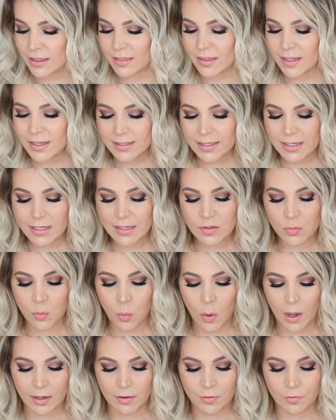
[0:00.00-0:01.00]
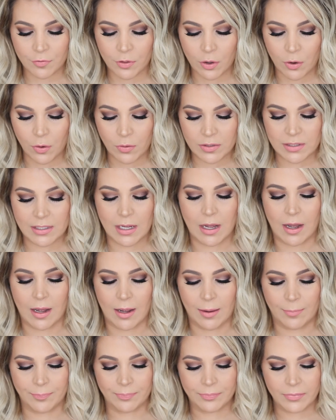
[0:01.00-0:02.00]
this is one of those
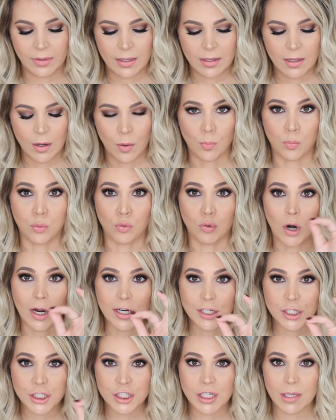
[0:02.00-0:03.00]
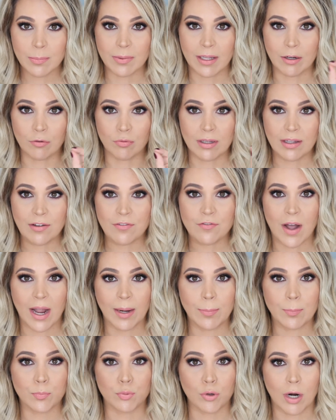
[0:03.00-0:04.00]
um, brush tip, like really
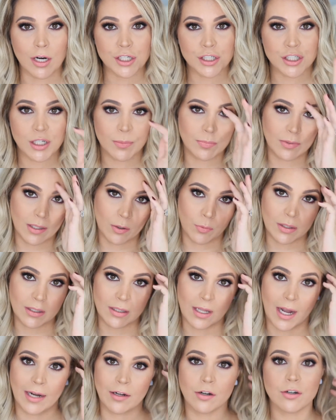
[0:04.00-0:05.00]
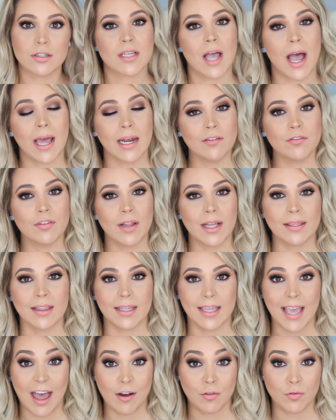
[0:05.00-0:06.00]
fine brush tip liquid liners, kind of like the
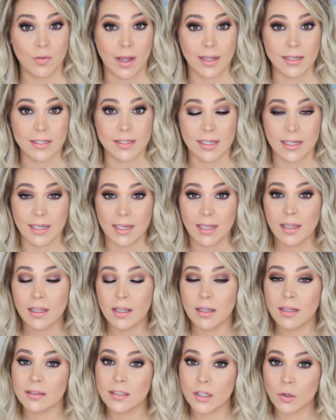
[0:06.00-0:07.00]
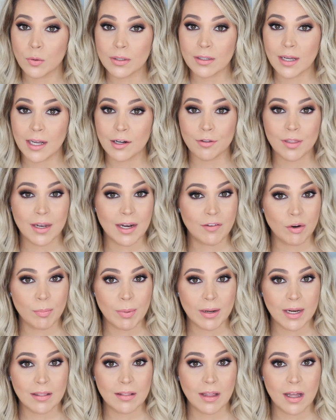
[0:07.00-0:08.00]
Kat Von D liquid liner that
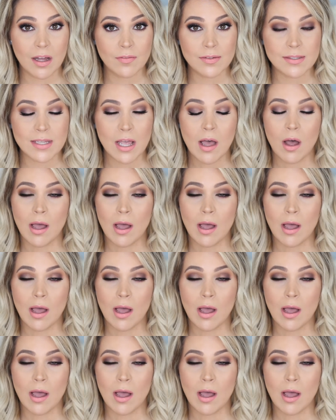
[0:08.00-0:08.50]
everybody loves.